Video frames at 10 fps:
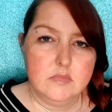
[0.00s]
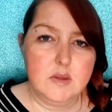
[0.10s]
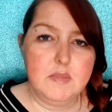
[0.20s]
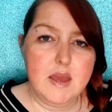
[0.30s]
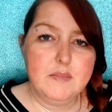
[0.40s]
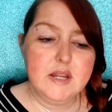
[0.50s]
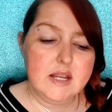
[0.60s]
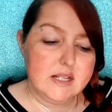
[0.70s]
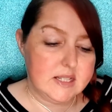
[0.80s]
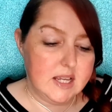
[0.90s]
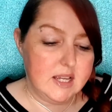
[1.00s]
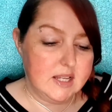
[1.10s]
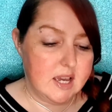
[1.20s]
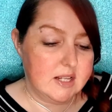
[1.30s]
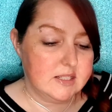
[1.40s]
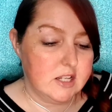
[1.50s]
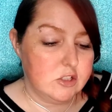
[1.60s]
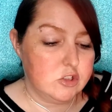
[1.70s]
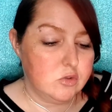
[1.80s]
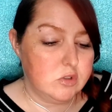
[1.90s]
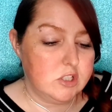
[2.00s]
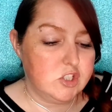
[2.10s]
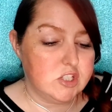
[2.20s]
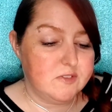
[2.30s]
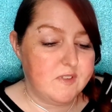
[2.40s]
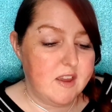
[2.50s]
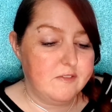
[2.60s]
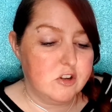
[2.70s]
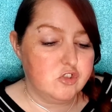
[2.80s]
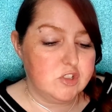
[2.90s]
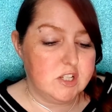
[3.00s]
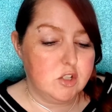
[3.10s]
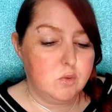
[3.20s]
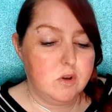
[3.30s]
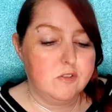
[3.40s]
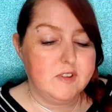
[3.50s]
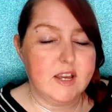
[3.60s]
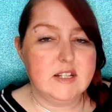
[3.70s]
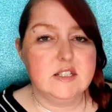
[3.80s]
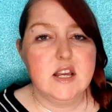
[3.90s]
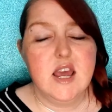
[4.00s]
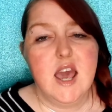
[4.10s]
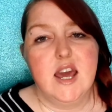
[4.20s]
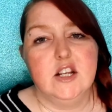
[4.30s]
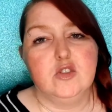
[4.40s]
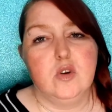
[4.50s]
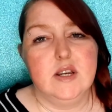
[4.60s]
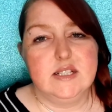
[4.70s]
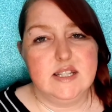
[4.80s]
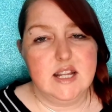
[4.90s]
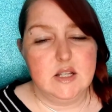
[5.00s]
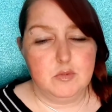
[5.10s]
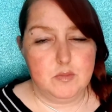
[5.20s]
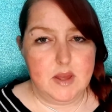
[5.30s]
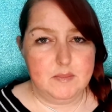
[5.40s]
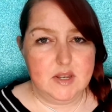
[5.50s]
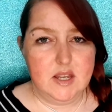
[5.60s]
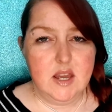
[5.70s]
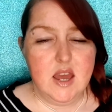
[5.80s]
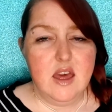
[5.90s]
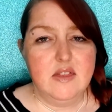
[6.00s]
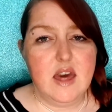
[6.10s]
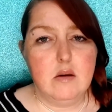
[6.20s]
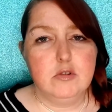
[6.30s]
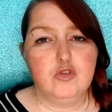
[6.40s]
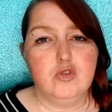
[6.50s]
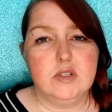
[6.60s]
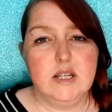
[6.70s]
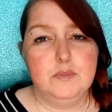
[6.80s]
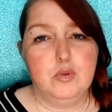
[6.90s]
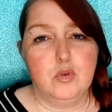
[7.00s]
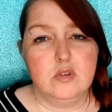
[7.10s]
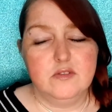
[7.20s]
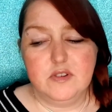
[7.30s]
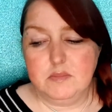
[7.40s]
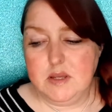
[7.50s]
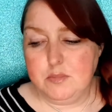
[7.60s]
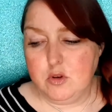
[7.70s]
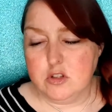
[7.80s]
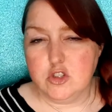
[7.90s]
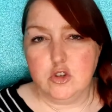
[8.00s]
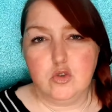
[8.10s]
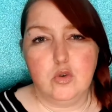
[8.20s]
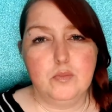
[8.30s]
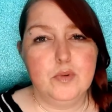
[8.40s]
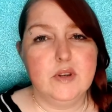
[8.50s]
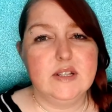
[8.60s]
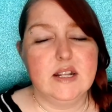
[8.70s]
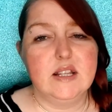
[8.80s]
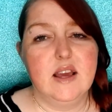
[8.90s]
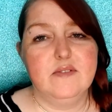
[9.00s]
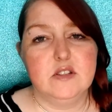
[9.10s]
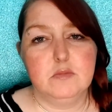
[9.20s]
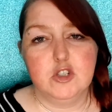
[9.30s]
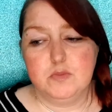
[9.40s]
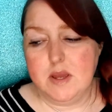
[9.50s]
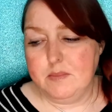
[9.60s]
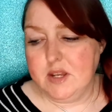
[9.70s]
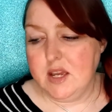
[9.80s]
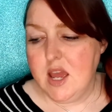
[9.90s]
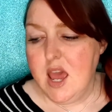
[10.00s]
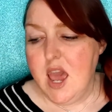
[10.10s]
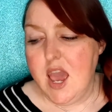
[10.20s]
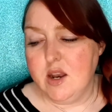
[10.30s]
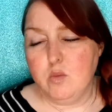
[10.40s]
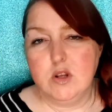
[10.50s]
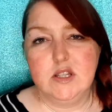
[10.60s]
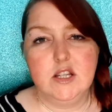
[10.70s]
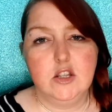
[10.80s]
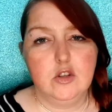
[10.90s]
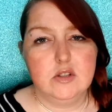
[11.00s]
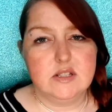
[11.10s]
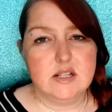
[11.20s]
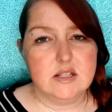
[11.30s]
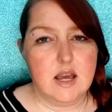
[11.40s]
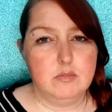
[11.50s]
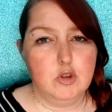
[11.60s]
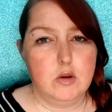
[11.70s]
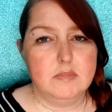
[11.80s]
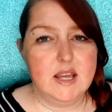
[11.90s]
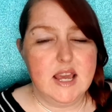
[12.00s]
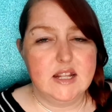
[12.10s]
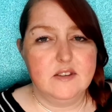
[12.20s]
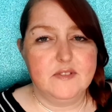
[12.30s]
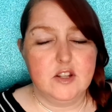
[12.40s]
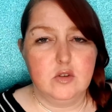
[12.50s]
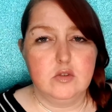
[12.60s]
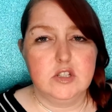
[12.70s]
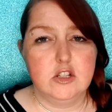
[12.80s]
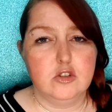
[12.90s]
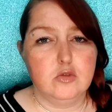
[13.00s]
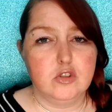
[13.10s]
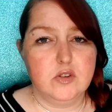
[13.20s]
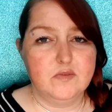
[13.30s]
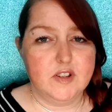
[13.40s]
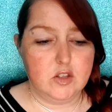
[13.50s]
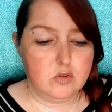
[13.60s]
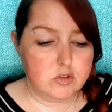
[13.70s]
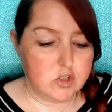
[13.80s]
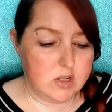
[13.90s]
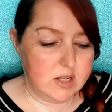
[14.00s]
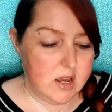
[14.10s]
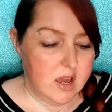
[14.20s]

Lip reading: The memory is 8 gigs and the storage is 512 gigs and it's got extendable memory. That was really important for me because the Chromebook didn't have as much memory and I wanted to use this laptop to edit videos and store some videos on.